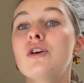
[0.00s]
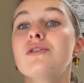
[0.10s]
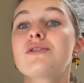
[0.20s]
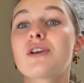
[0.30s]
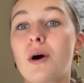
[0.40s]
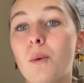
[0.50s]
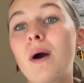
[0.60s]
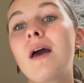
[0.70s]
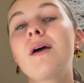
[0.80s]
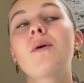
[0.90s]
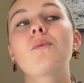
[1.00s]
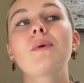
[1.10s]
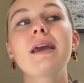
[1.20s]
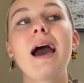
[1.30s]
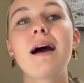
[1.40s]
So
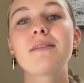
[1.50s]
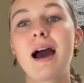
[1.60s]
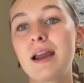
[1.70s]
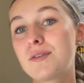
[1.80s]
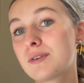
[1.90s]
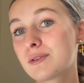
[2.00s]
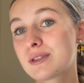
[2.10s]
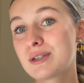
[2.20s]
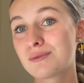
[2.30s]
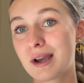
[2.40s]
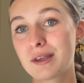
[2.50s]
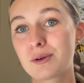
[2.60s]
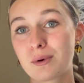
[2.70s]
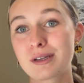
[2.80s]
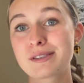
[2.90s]
we have high frequency regular
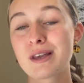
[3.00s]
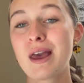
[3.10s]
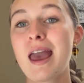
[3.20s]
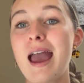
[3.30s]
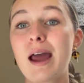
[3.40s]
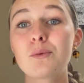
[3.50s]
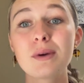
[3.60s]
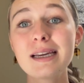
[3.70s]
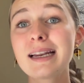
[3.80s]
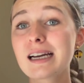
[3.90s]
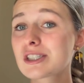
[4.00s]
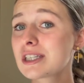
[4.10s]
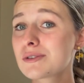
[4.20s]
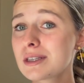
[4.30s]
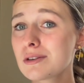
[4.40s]
words, and we can
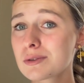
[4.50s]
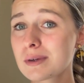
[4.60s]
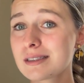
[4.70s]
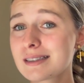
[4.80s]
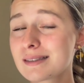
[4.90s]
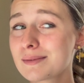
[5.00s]
actually treat those words